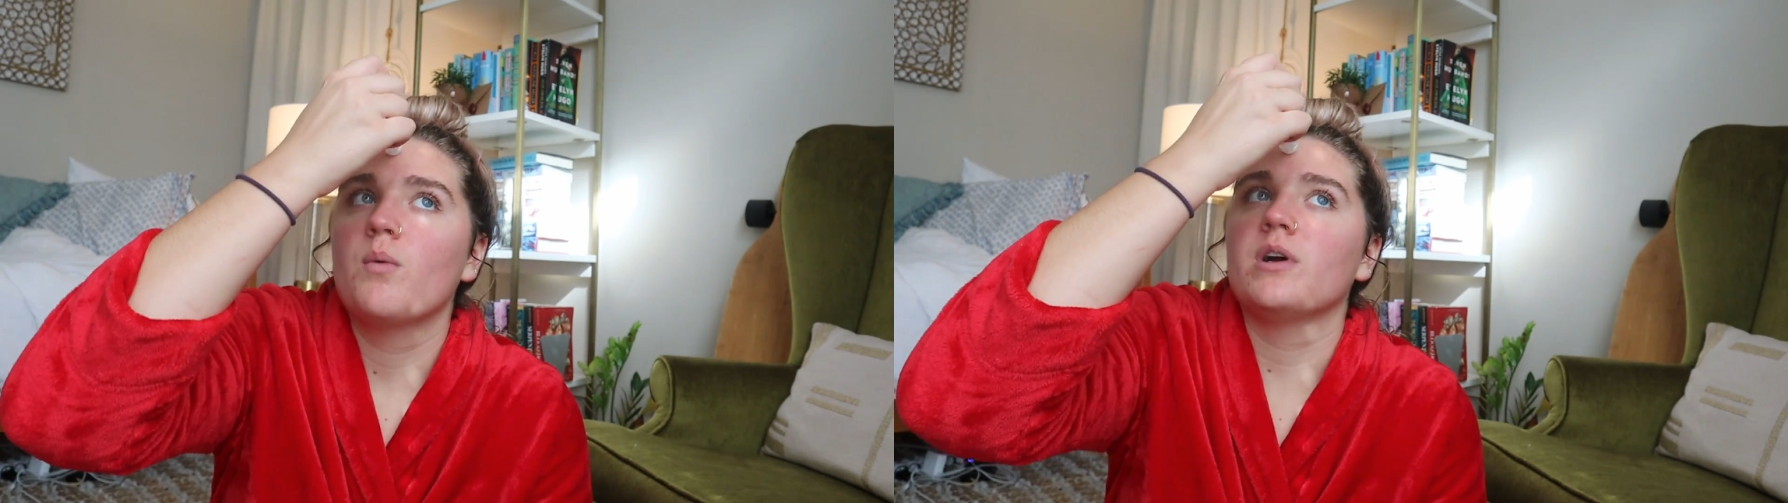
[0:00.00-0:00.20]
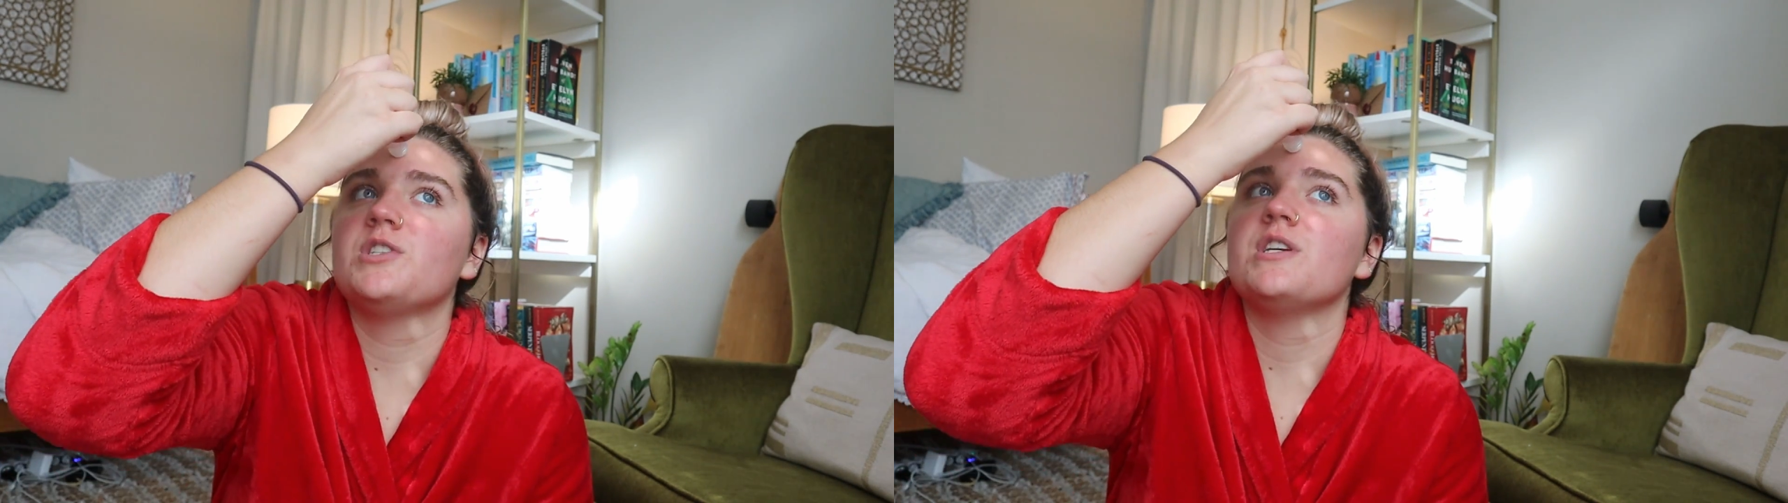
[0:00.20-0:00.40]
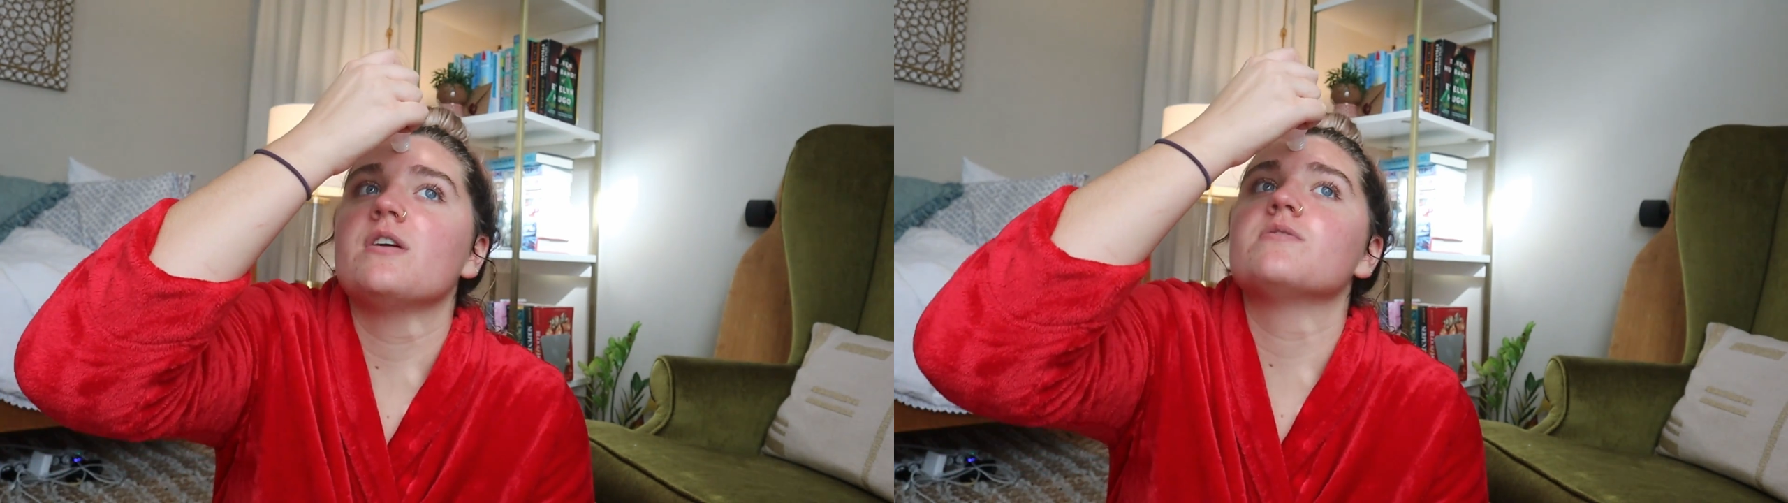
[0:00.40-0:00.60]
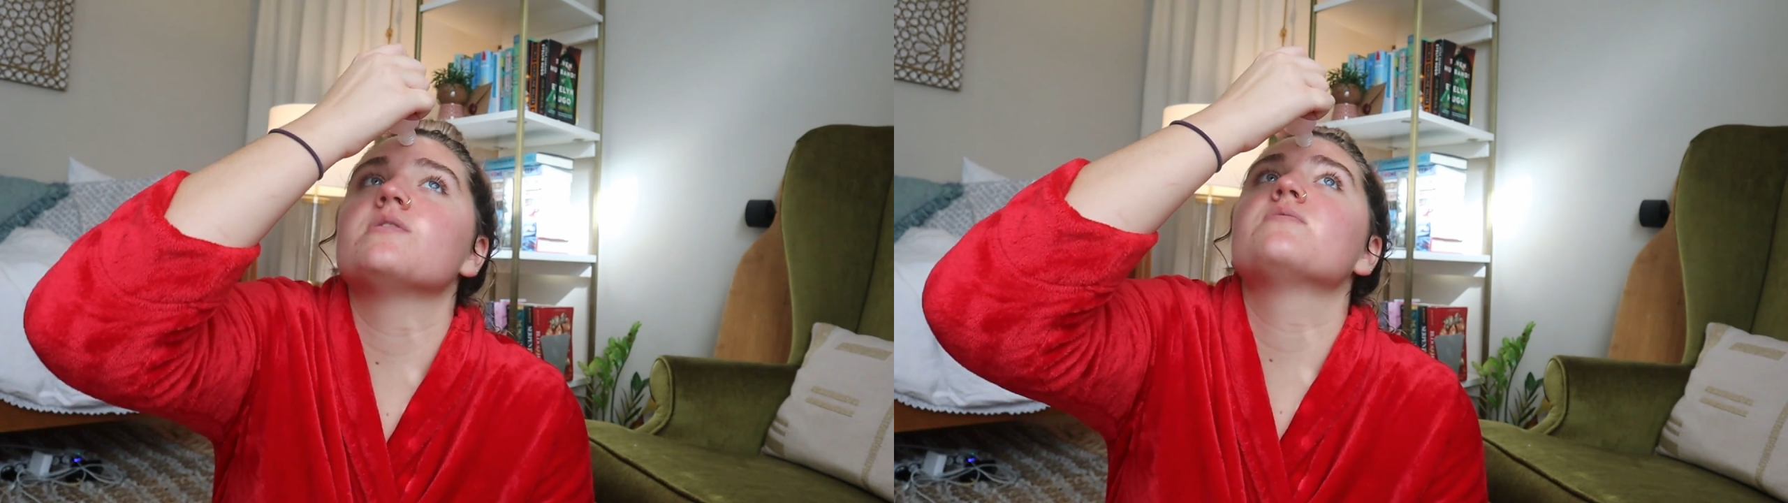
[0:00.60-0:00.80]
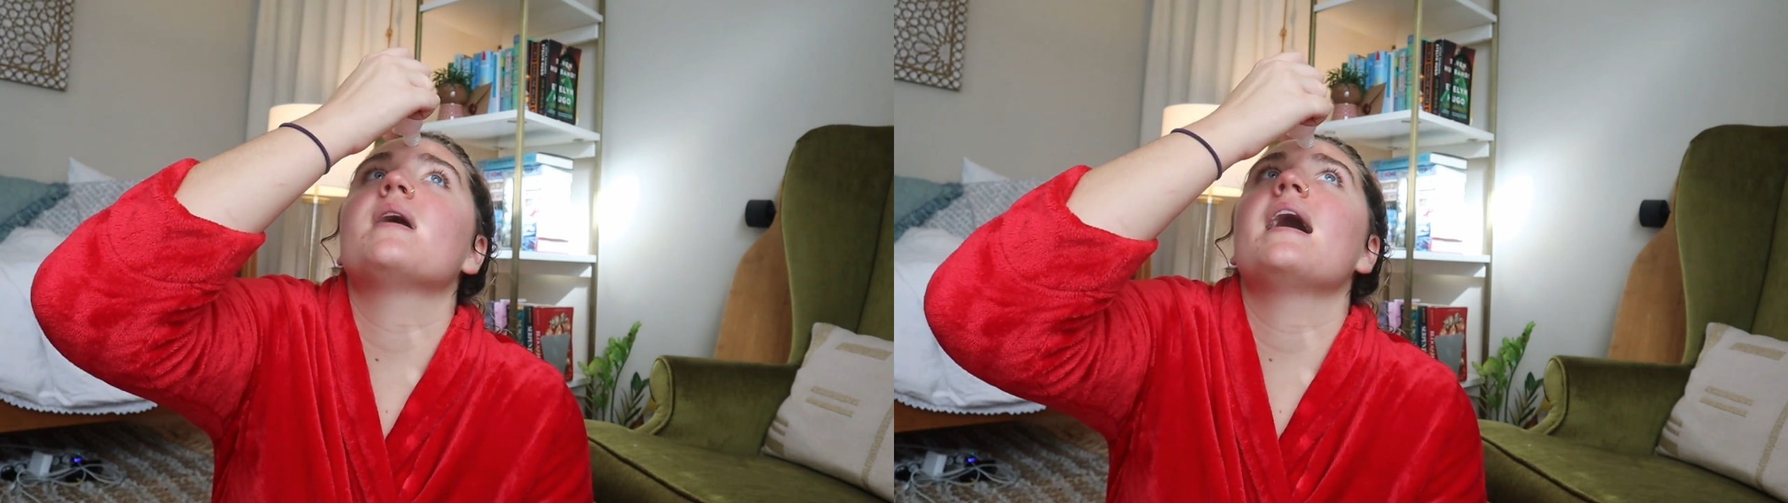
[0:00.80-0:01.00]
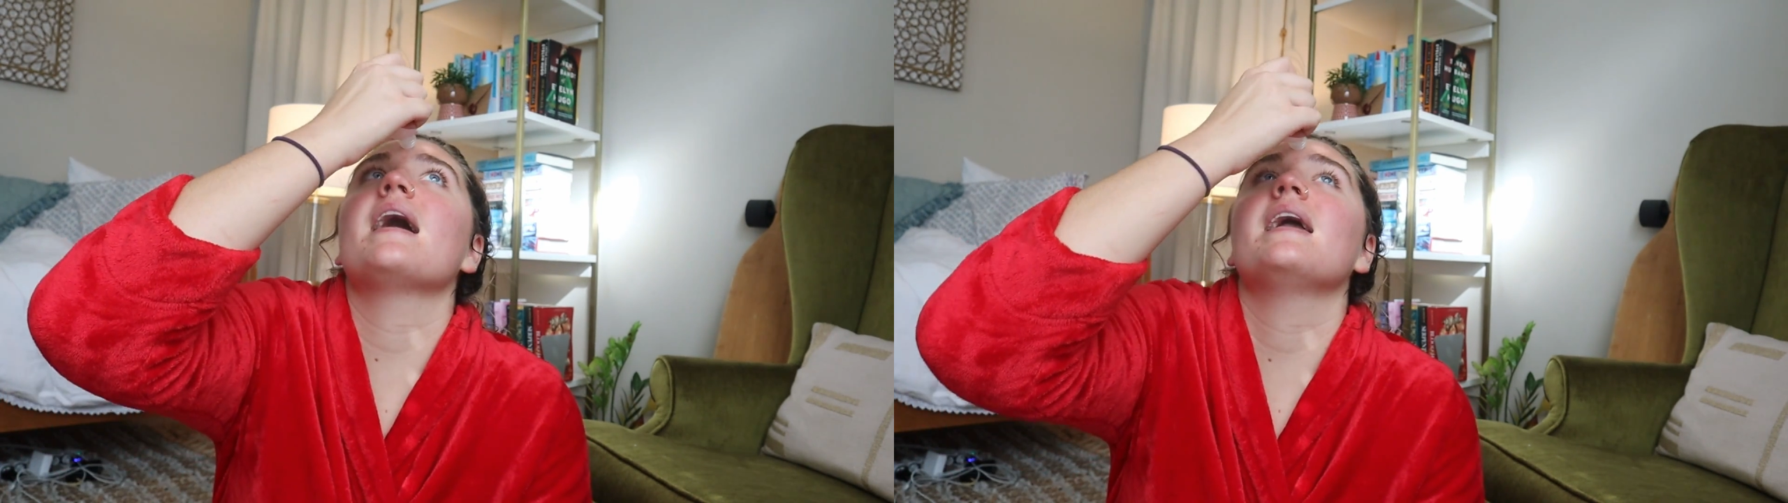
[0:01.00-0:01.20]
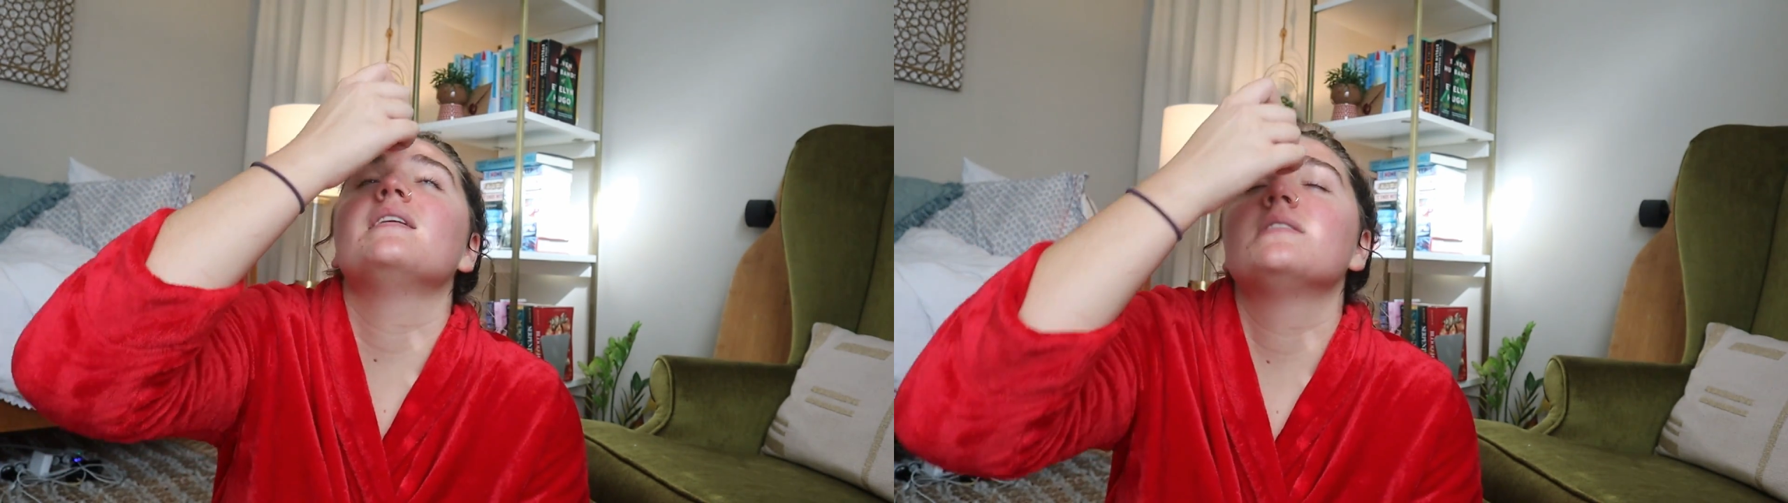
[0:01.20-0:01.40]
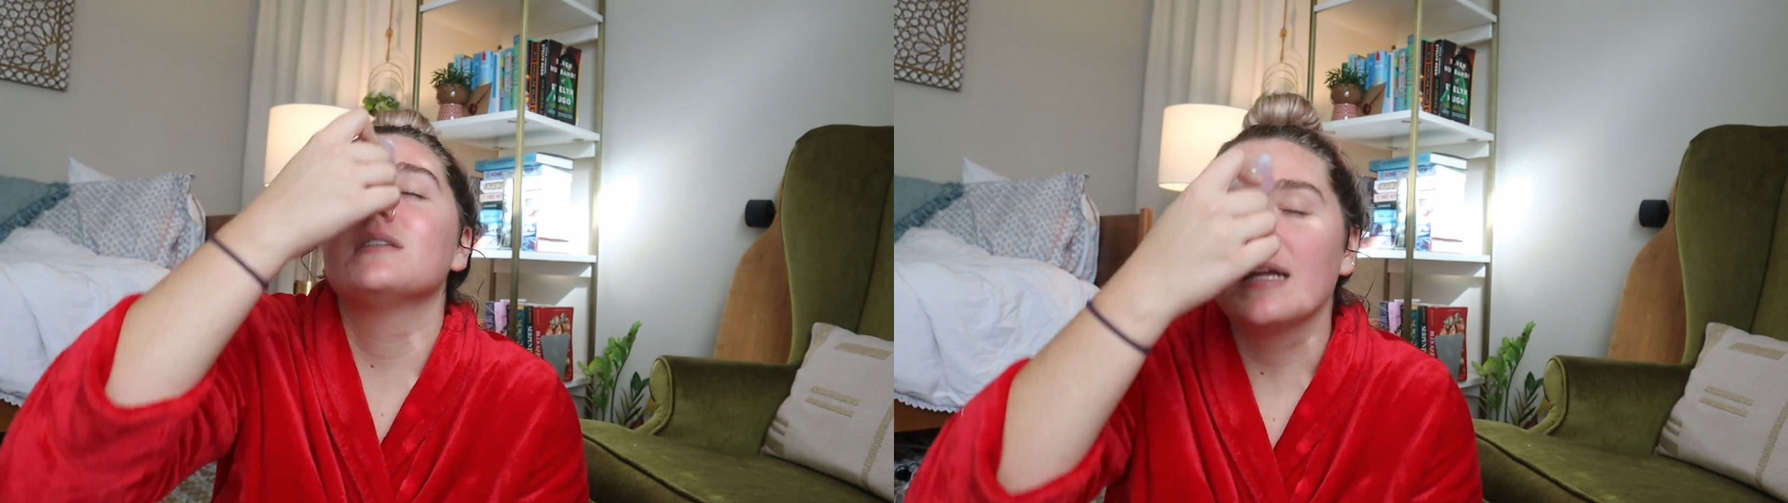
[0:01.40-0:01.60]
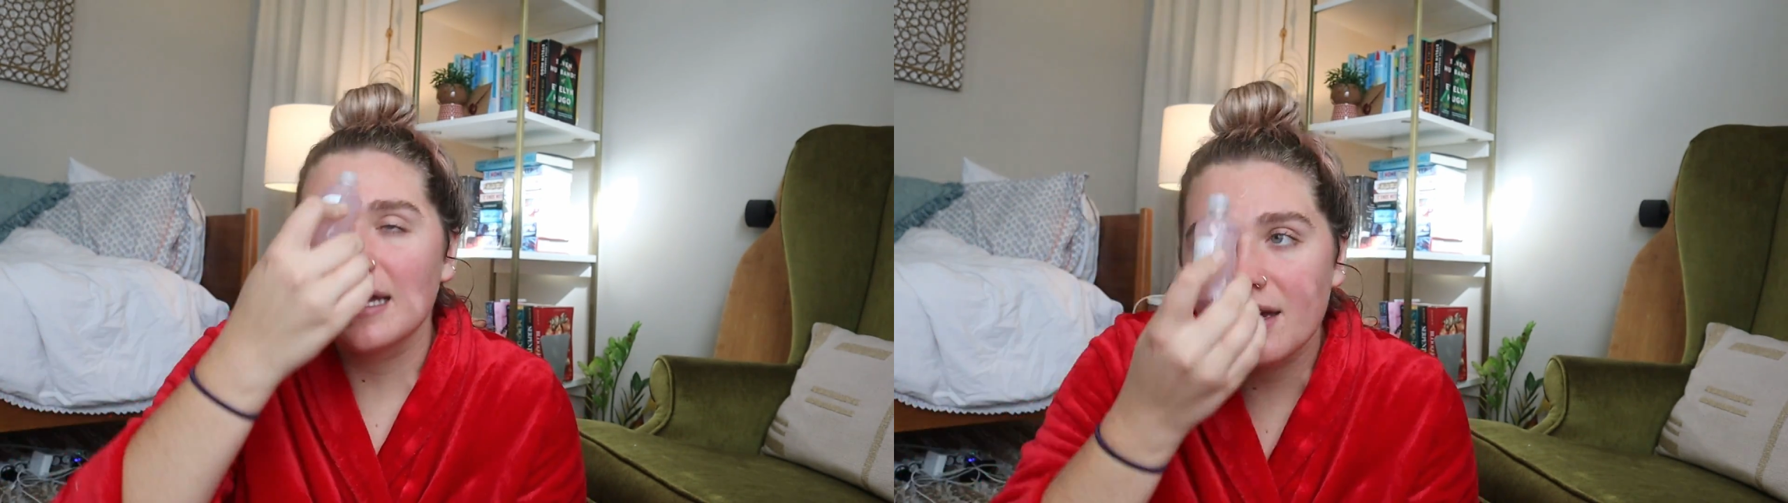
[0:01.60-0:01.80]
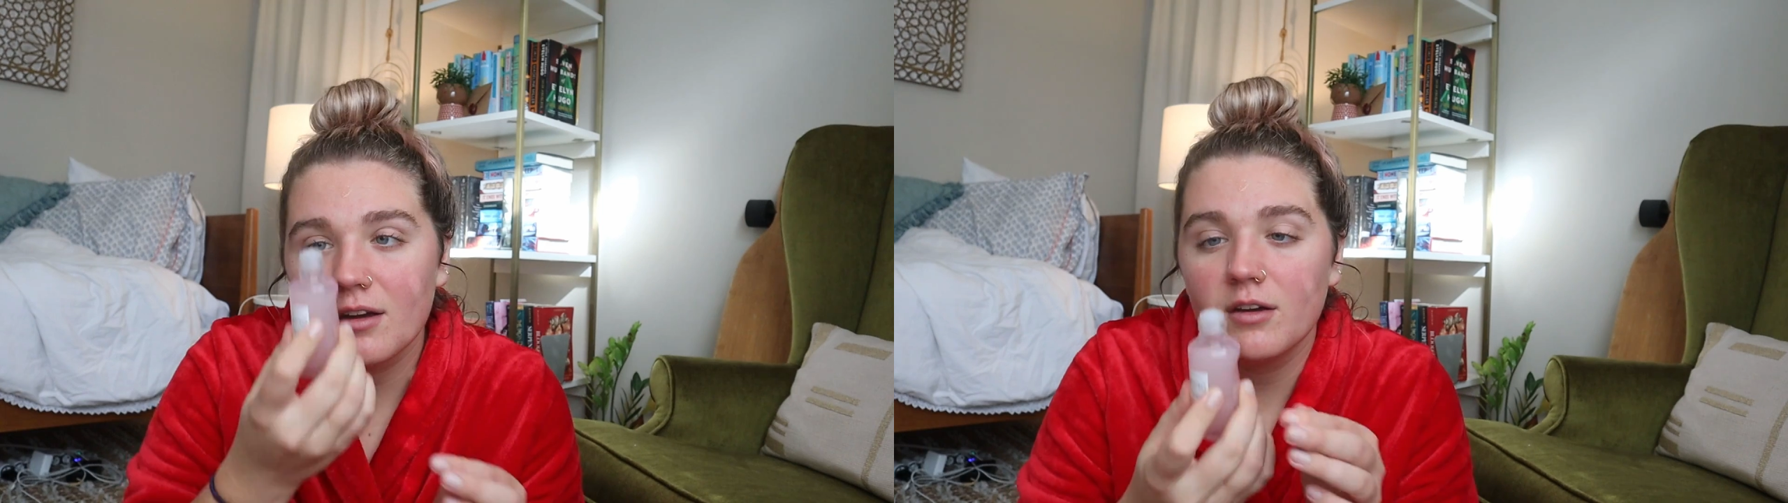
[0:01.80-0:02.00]
what she knows is right,
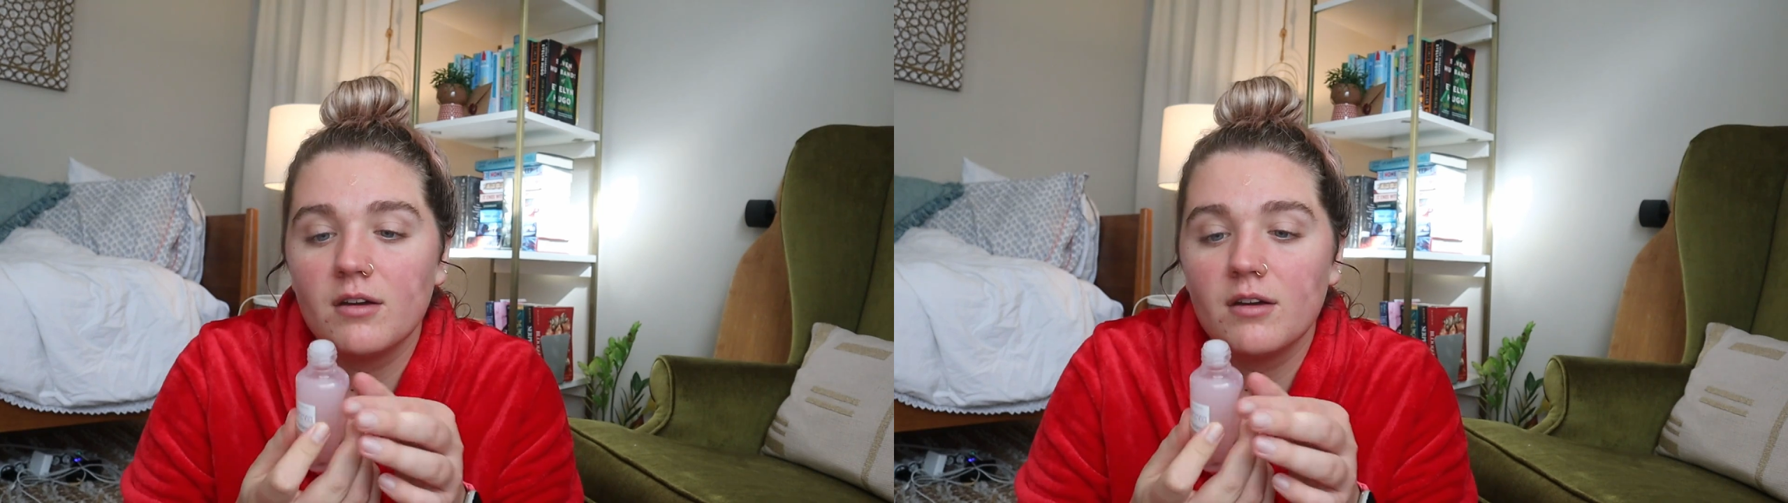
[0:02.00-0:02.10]
like